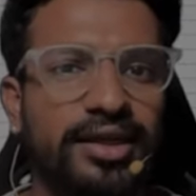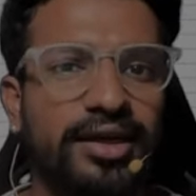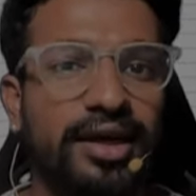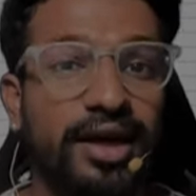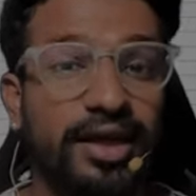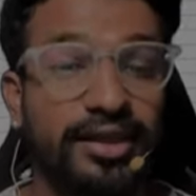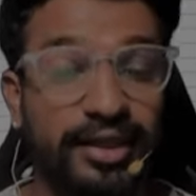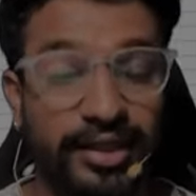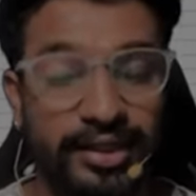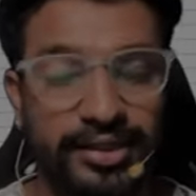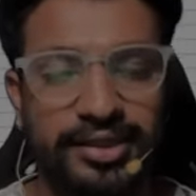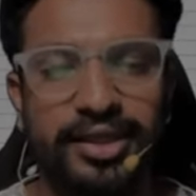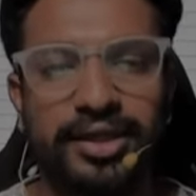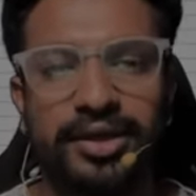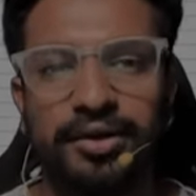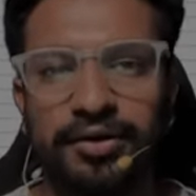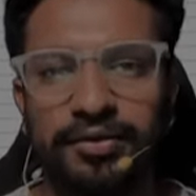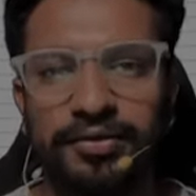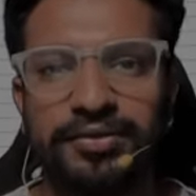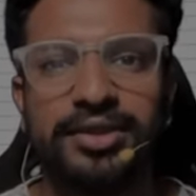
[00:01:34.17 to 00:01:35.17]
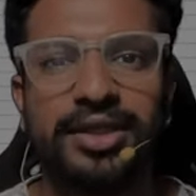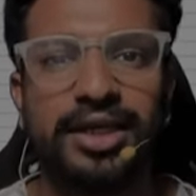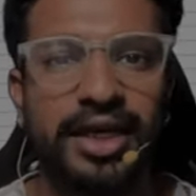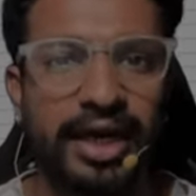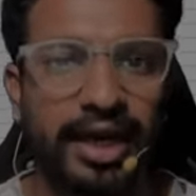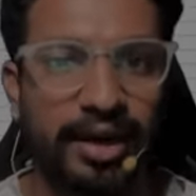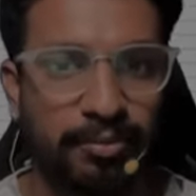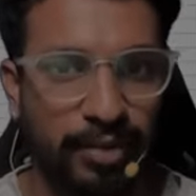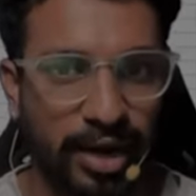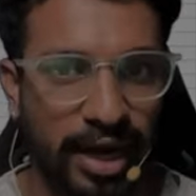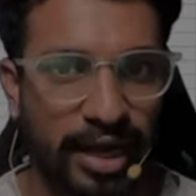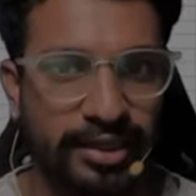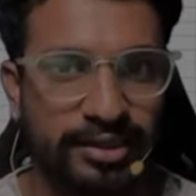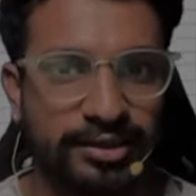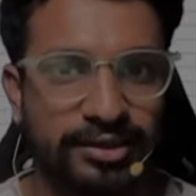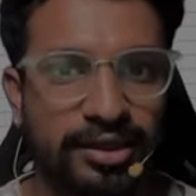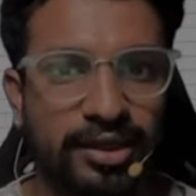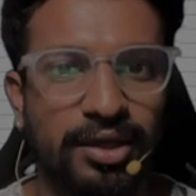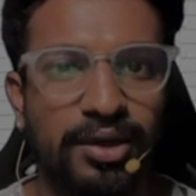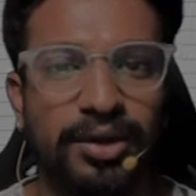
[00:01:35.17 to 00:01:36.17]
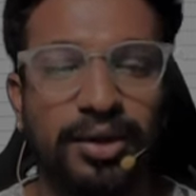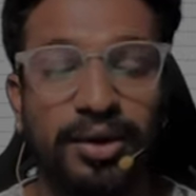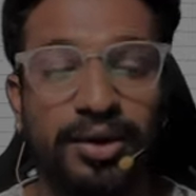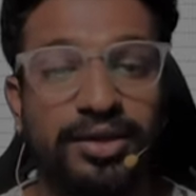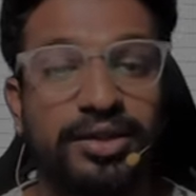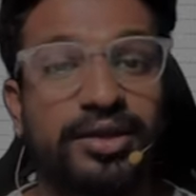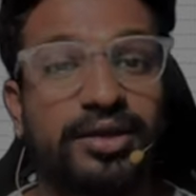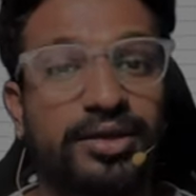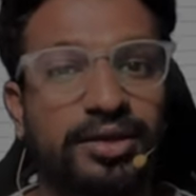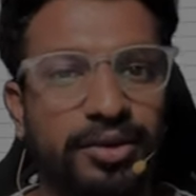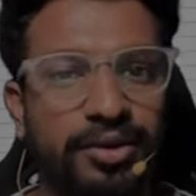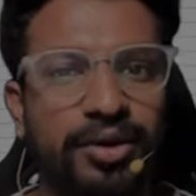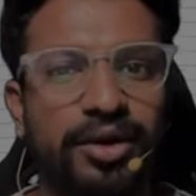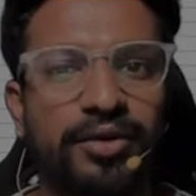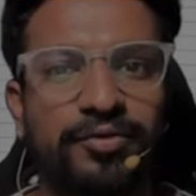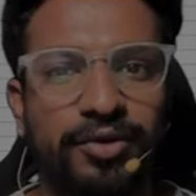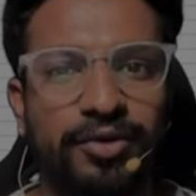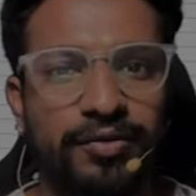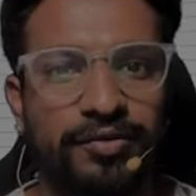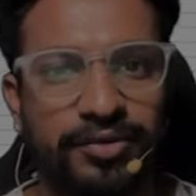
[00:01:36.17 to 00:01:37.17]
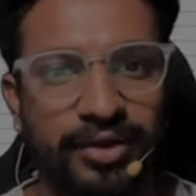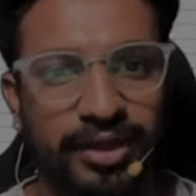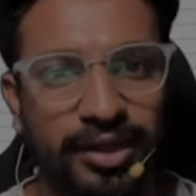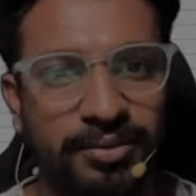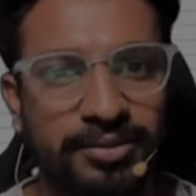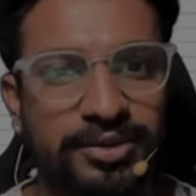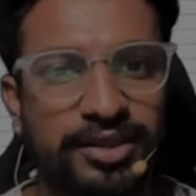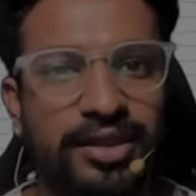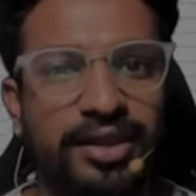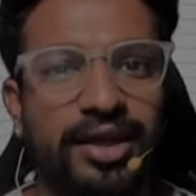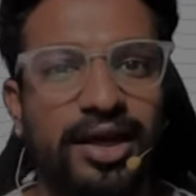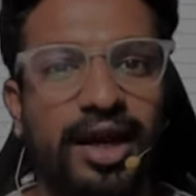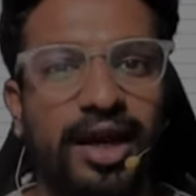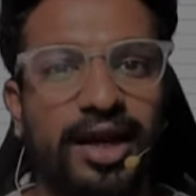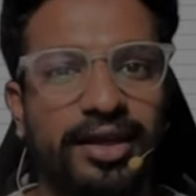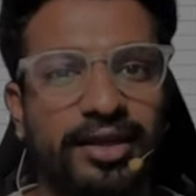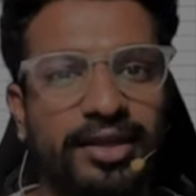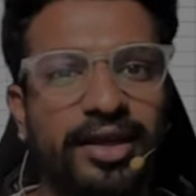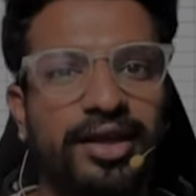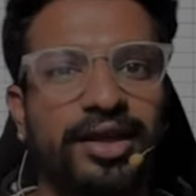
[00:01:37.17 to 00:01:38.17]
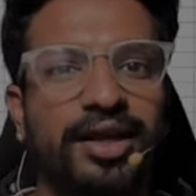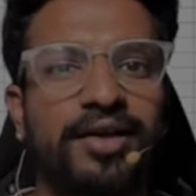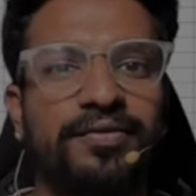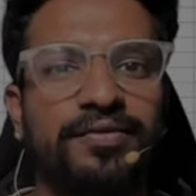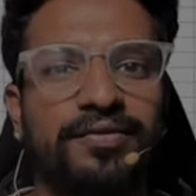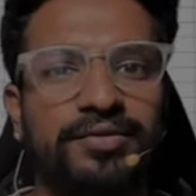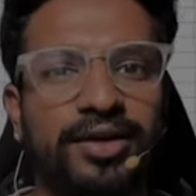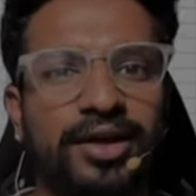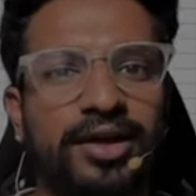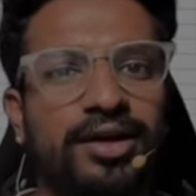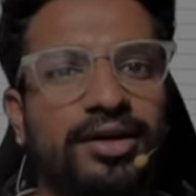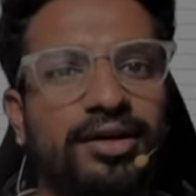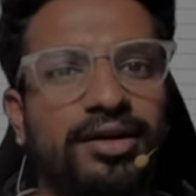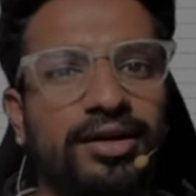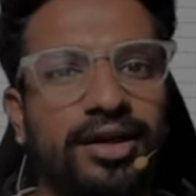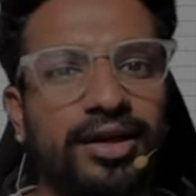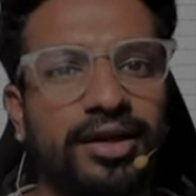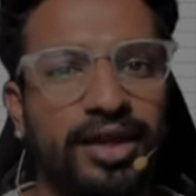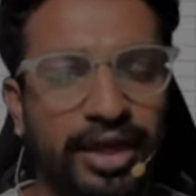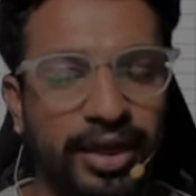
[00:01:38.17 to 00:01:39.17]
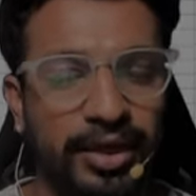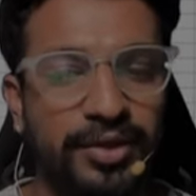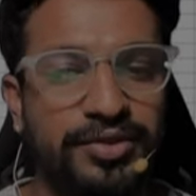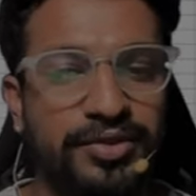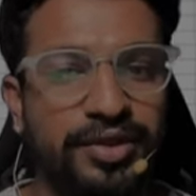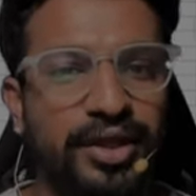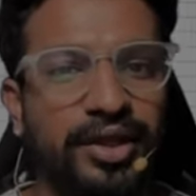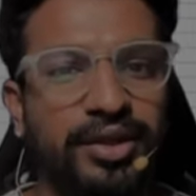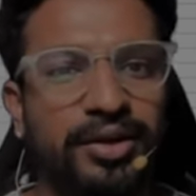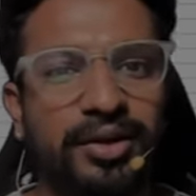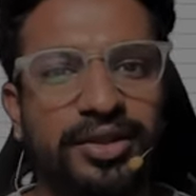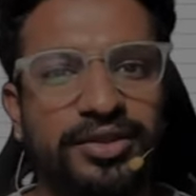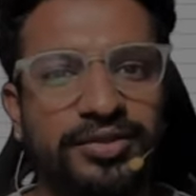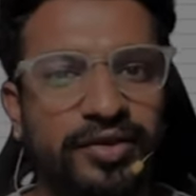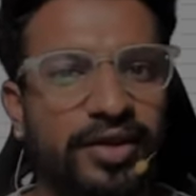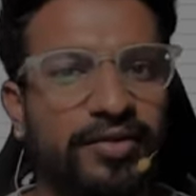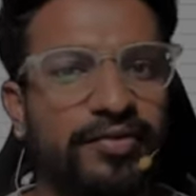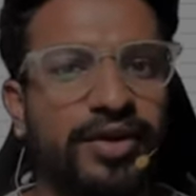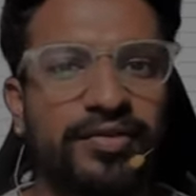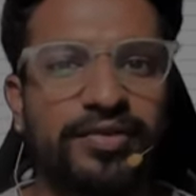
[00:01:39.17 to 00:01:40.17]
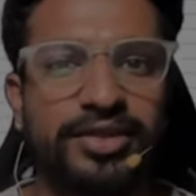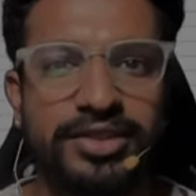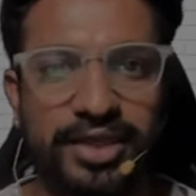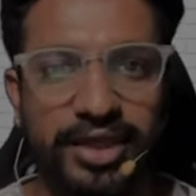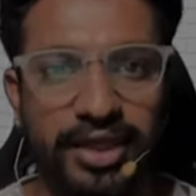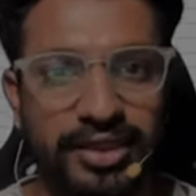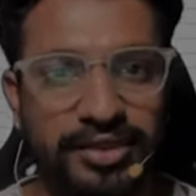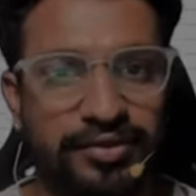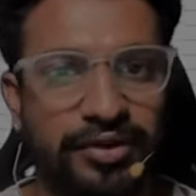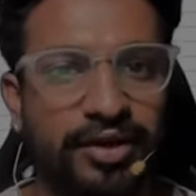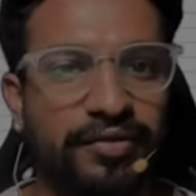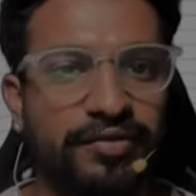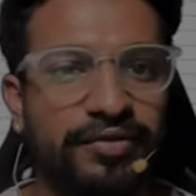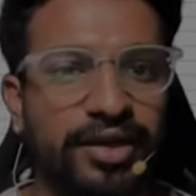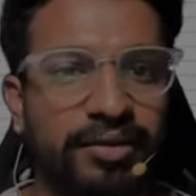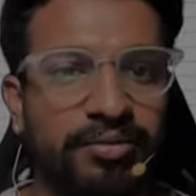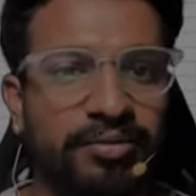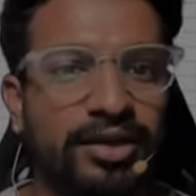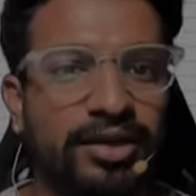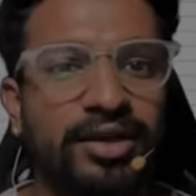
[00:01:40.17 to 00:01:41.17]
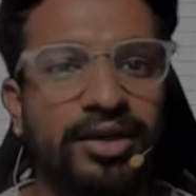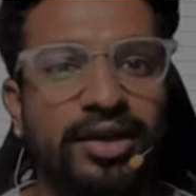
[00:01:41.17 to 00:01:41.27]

authenticity of the marks or the Google form fill-ups, and then I've individually cross-verified with each one of them,